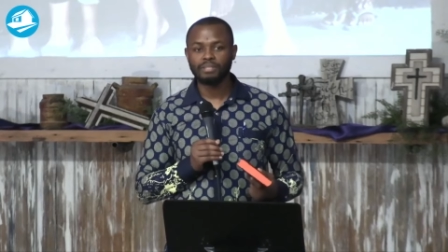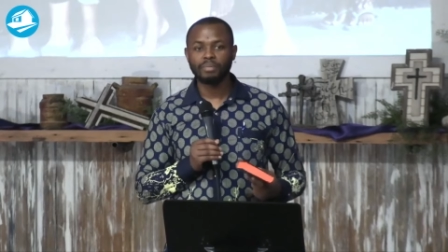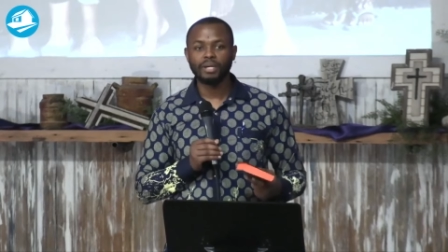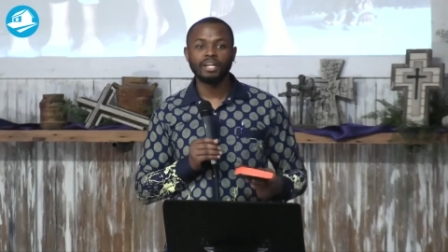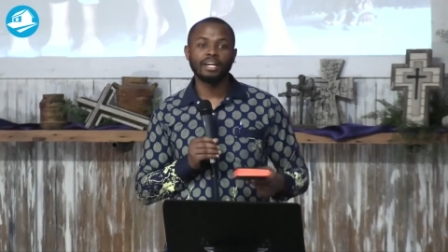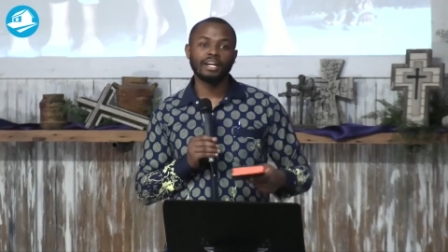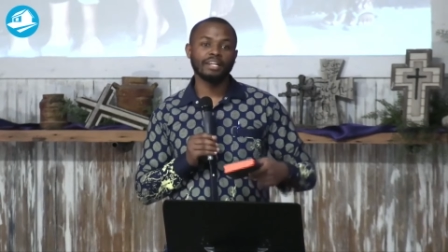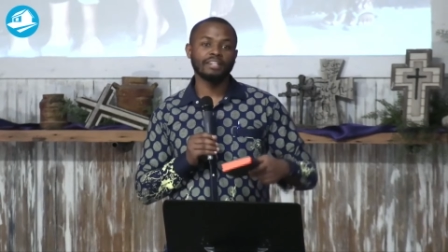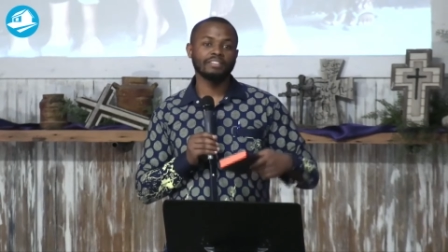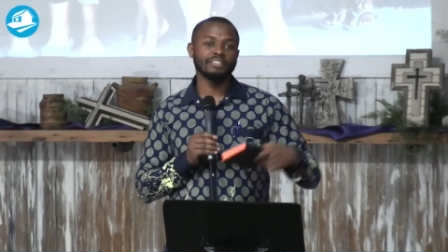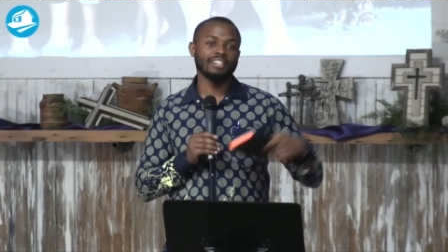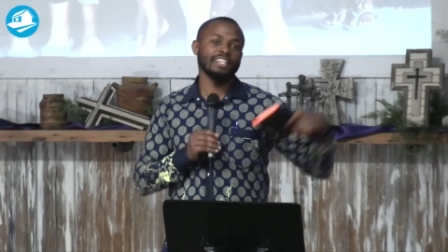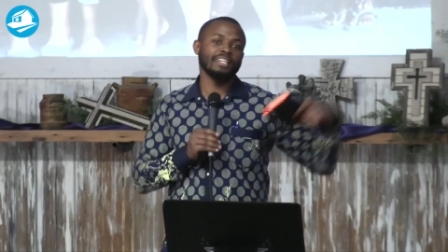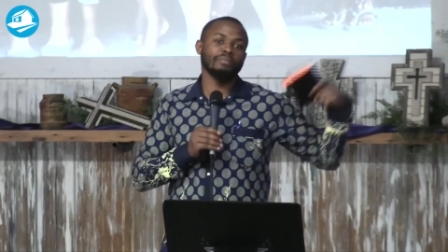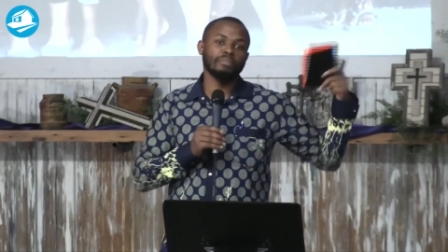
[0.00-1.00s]
but he
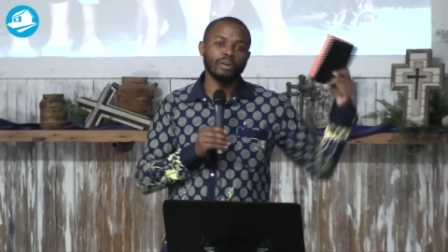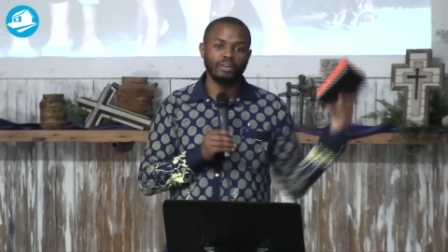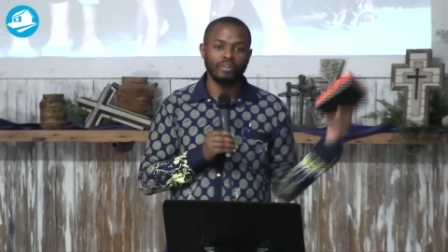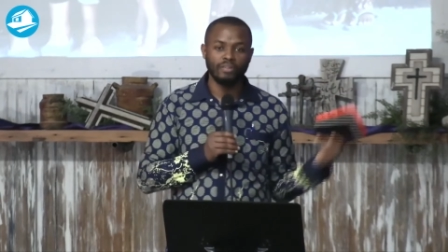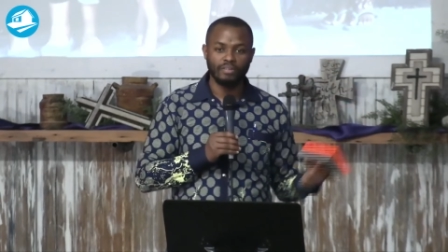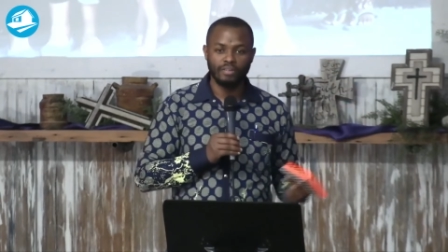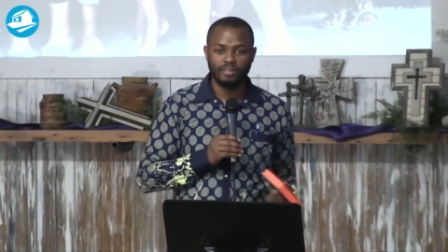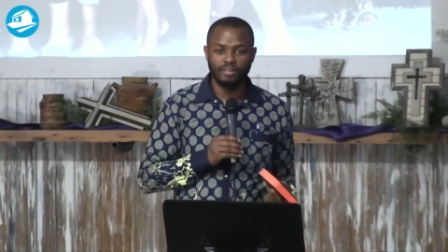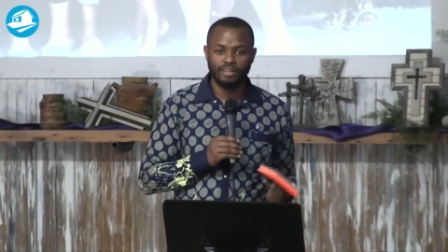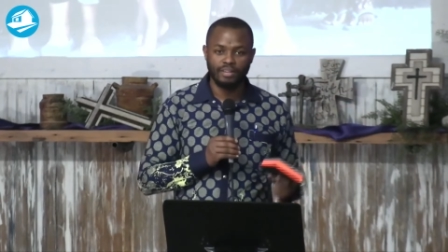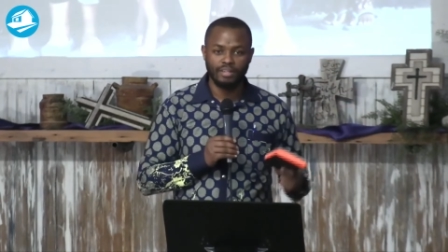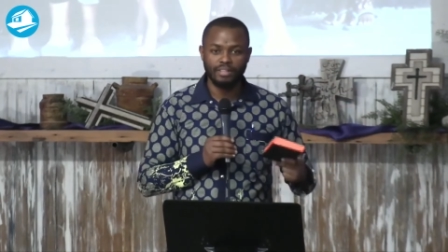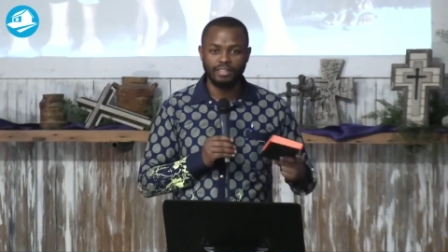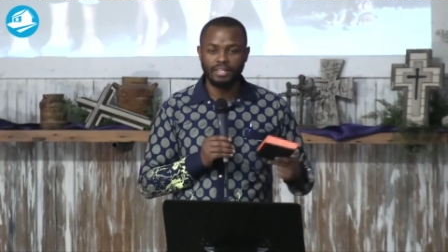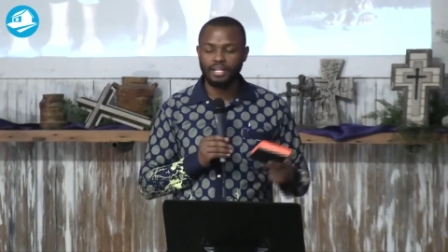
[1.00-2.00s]
understands them all.
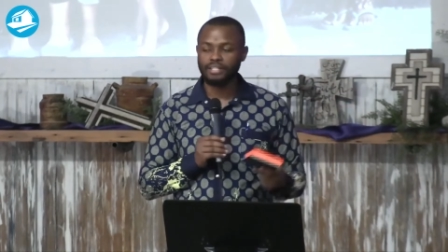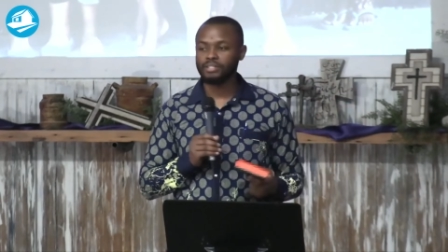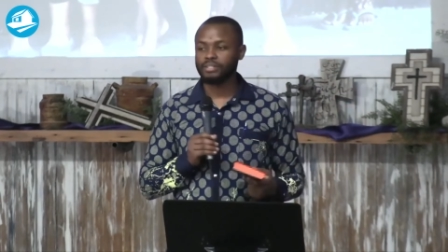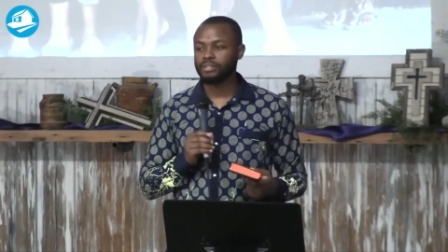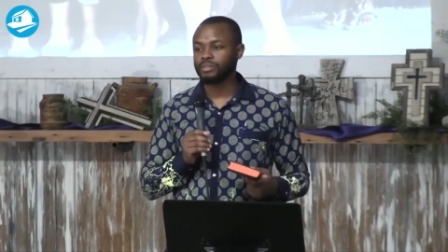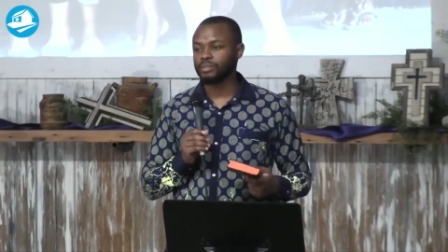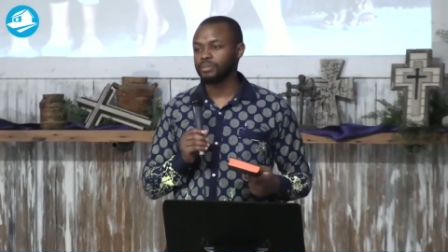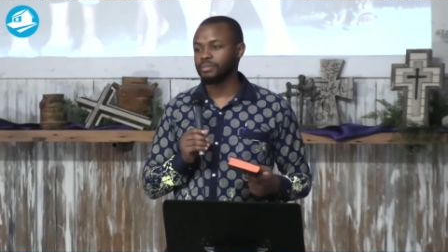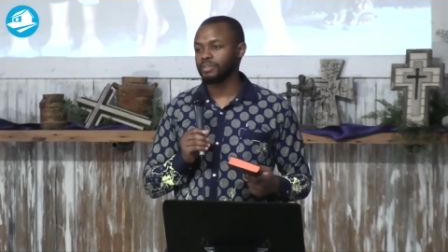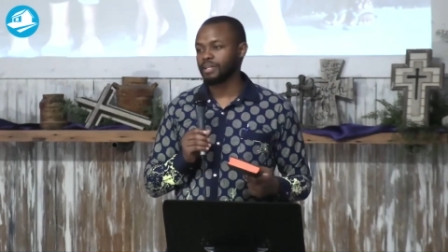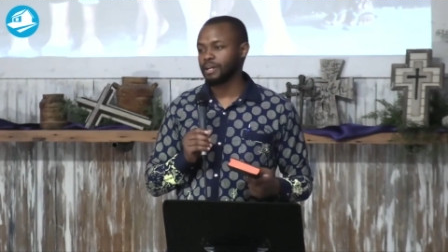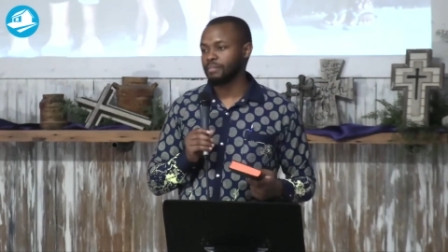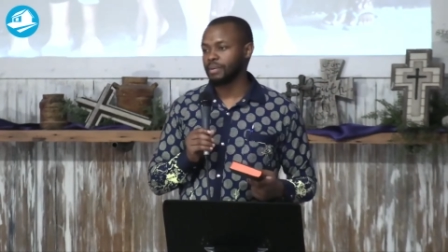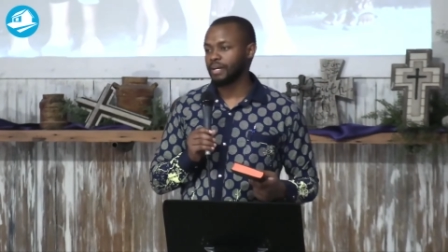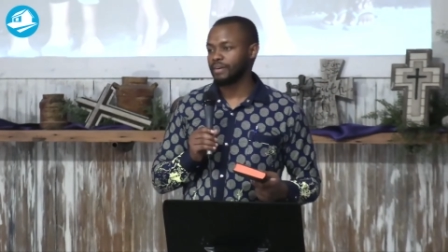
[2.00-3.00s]
That's cool thing
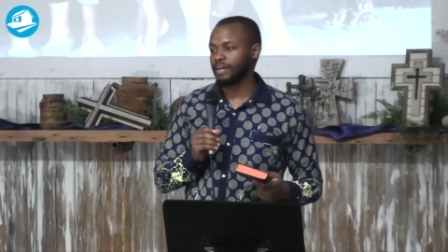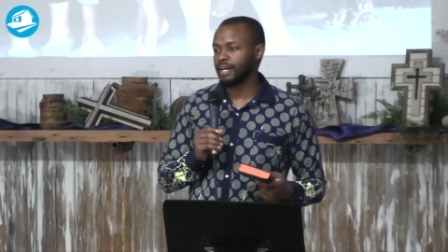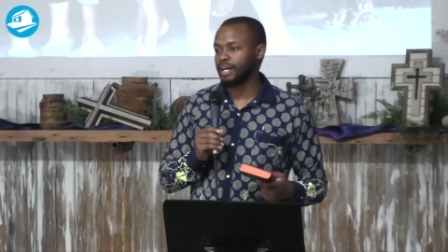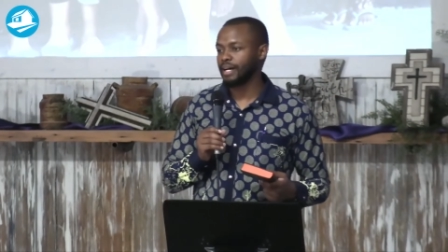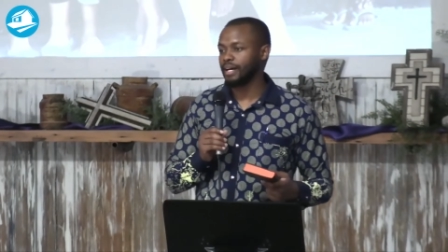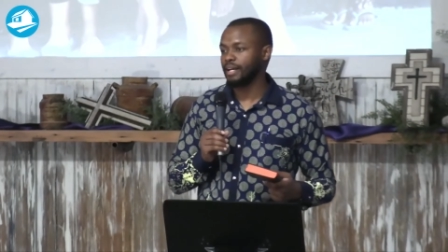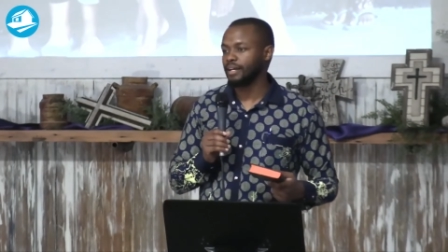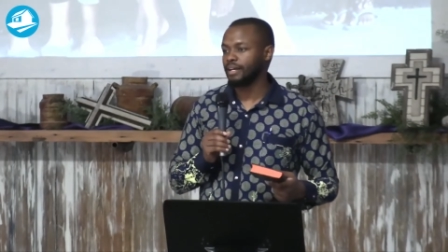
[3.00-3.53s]
about God.